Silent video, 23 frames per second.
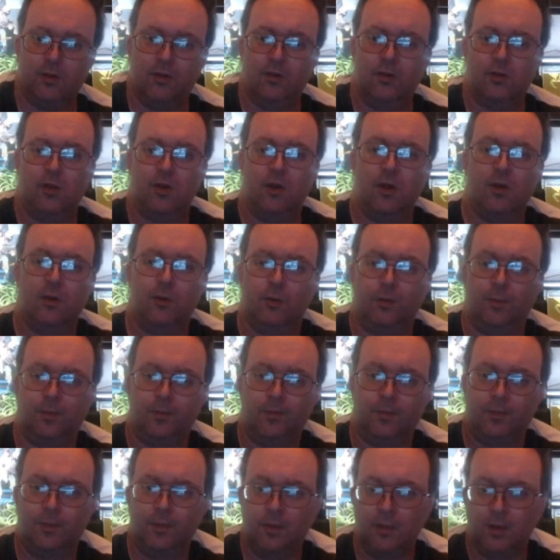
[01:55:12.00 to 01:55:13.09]
So
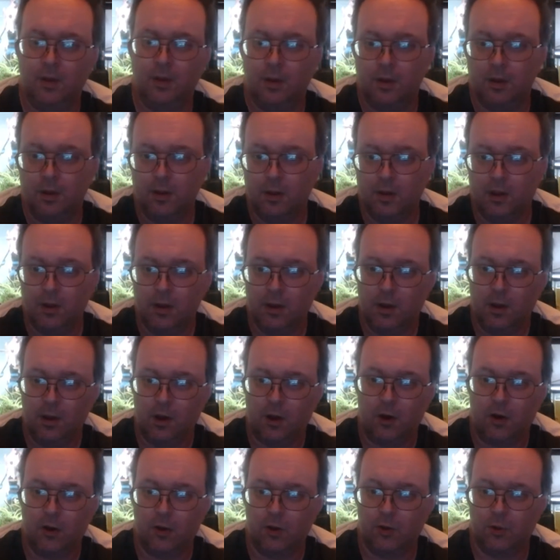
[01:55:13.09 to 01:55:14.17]

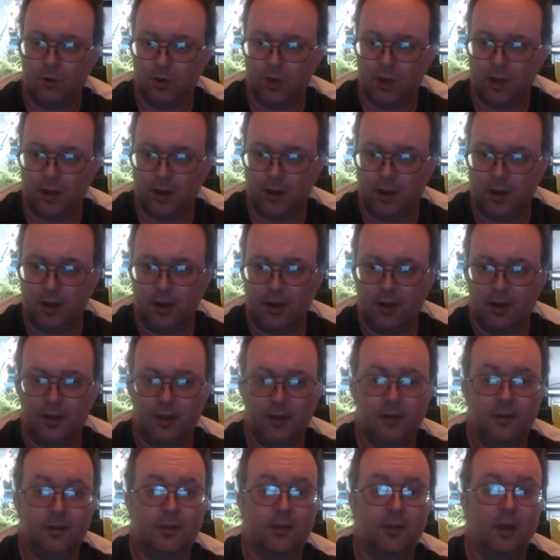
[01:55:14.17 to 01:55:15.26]
I shall say
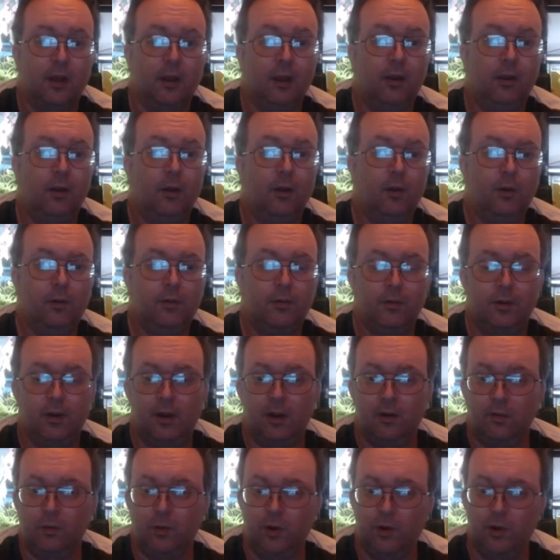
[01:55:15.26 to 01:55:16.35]
thank you for
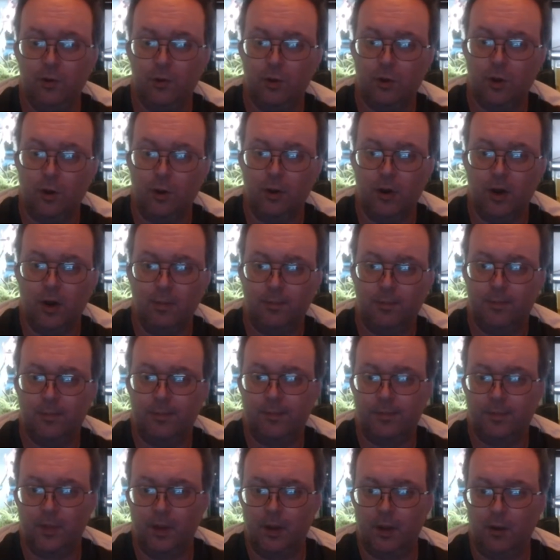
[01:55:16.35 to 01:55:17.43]
everyone who's shown up.
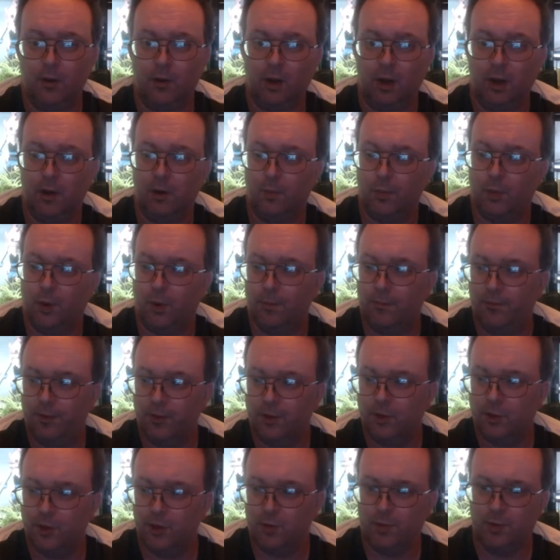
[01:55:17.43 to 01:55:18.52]
Thank you again to Bob for the
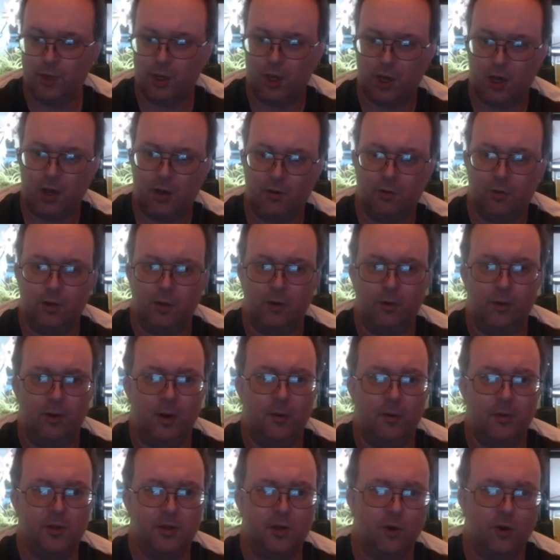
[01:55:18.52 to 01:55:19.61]
super chat, although I
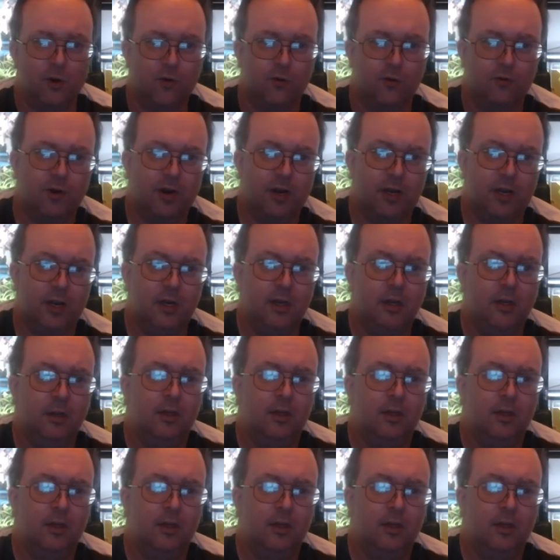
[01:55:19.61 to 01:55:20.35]
know he's gone already.